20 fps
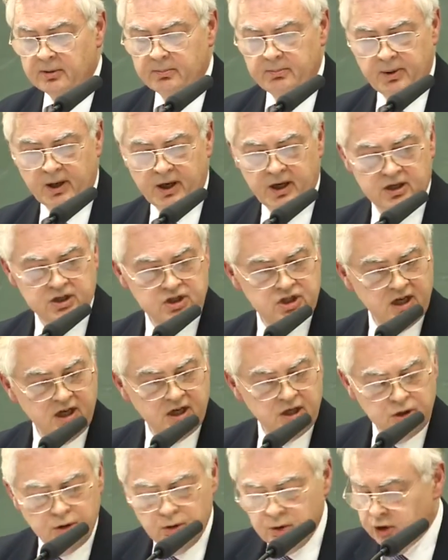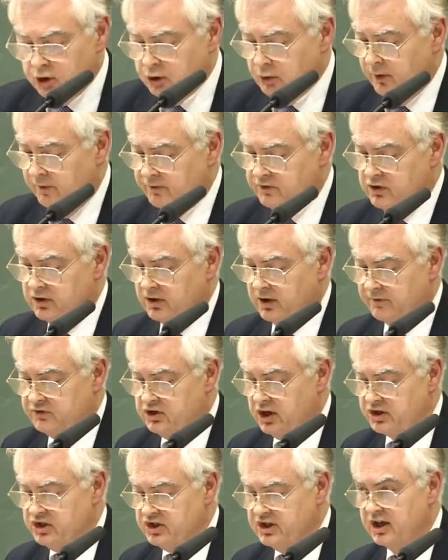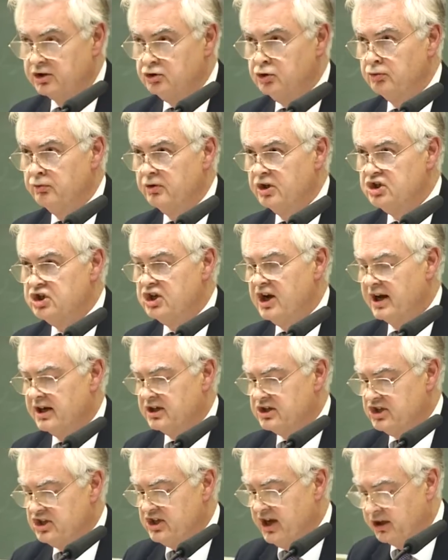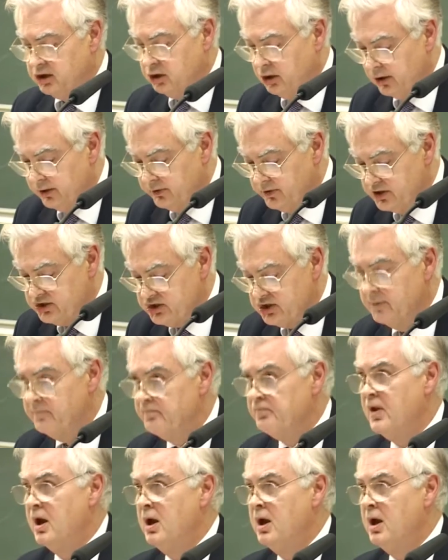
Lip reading: but you have just said you reject secularism.